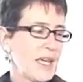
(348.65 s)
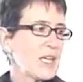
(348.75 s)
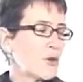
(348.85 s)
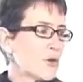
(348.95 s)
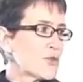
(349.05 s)

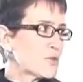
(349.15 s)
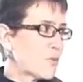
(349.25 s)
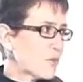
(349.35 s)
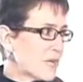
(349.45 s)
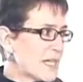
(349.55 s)
He orders
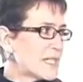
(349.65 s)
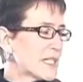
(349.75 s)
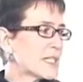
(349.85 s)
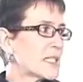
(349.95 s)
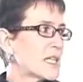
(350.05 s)
more blood
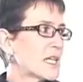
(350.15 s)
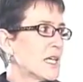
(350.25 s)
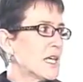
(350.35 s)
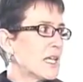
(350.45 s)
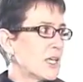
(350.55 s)
testing.
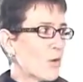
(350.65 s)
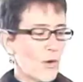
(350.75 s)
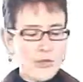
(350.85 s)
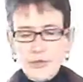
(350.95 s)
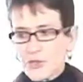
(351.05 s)
He
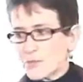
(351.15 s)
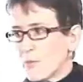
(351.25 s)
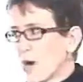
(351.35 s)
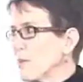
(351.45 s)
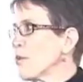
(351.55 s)
orders
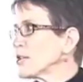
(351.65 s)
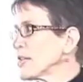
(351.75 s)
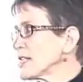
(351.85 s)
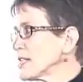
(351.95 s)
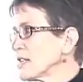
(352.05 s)
more
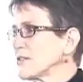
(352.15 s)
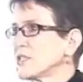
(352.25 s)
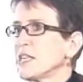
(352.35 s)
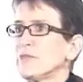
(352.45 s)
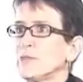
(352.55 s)
testing of
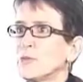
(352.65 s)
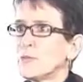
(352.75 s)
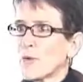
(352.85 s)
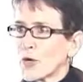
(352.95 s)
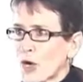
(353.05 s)
seafood,
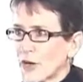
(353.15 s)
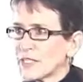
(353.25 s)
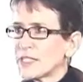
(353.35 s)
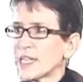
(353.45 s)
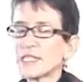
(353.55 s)
more
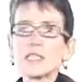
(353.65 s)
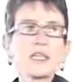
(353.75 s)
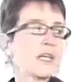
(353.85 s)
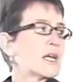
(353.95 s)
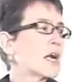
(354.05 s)
garden
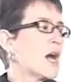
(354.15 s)
testing,